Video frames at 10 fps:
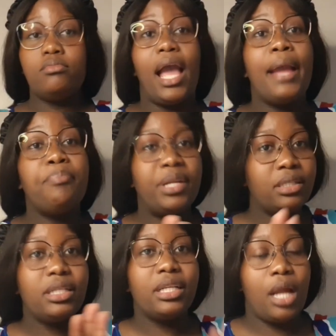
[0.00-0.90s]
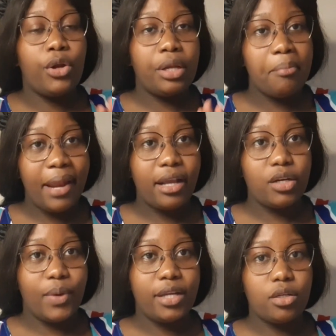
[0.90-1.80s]
I printed it out in black and
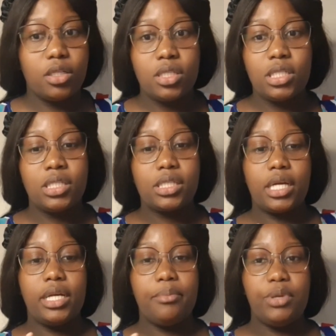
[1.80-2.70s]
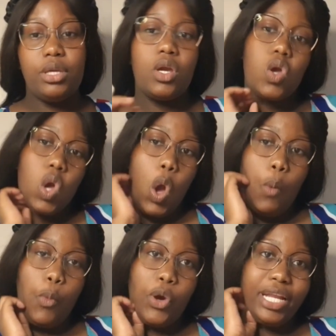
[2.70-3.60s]
white because it's gonna be
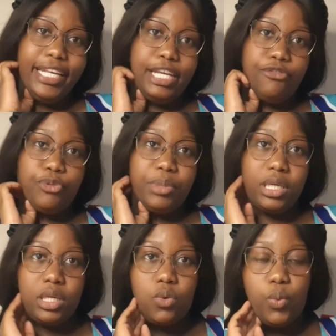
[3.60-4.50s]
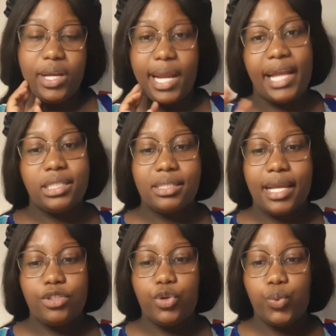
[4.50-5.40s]
more clear for me when I
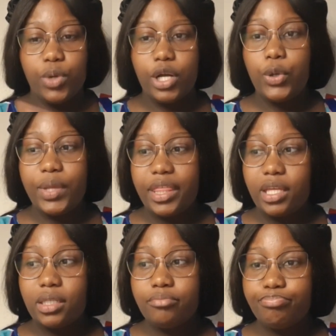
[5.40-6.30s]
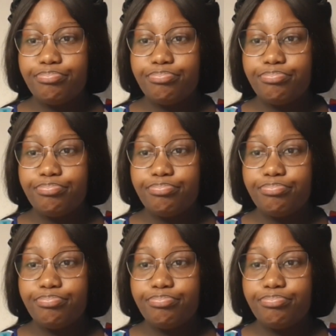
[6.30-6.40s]
decide to work with it.